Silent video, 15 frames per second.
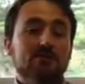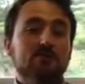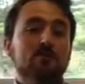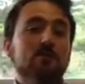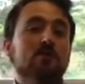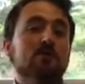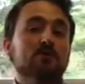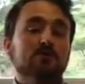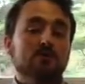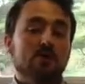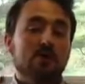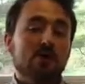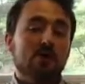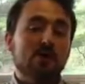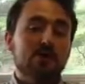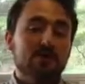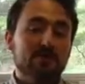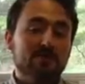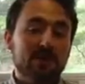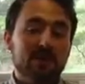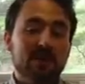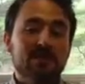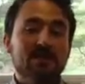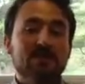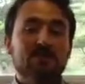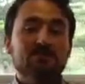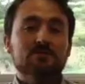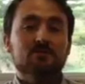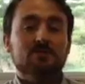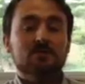So we go through all of the
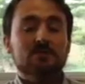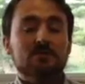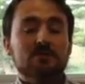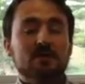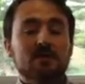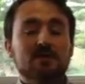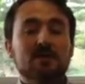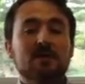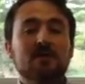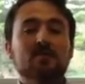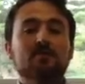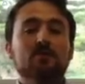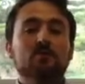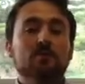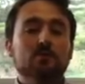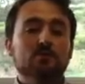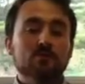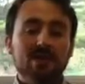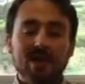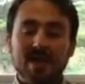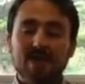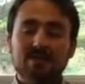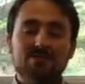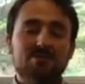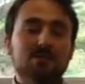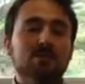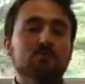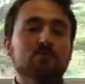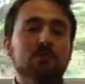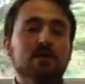highlights of what was said, we rehash
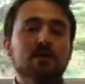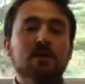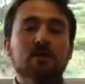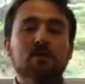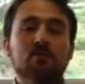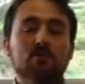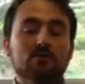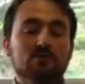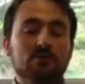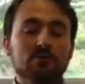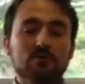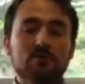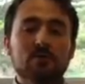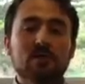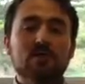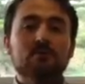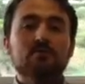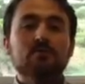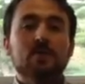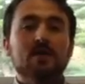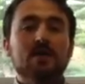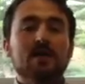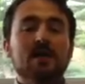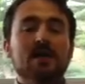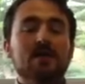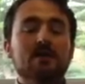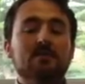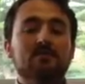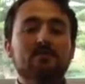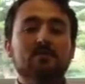them, we review them,
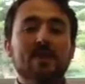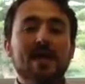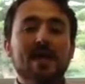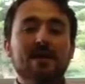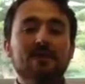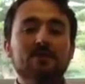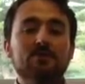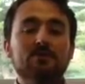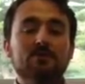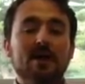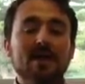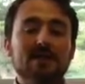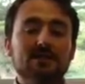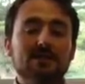and try